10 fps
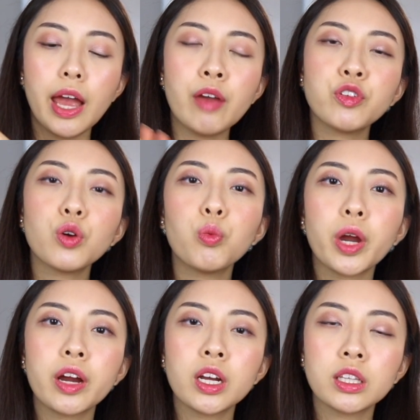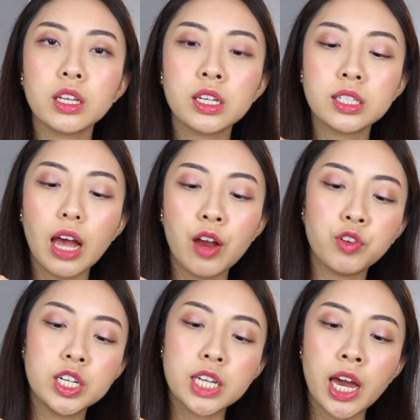if you're wearing this
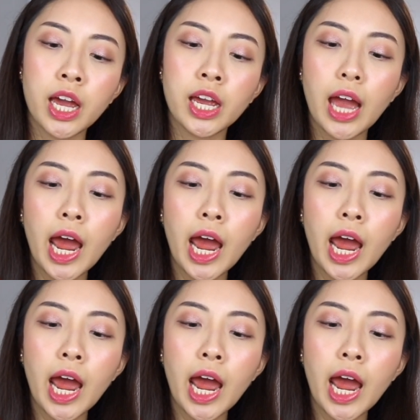every day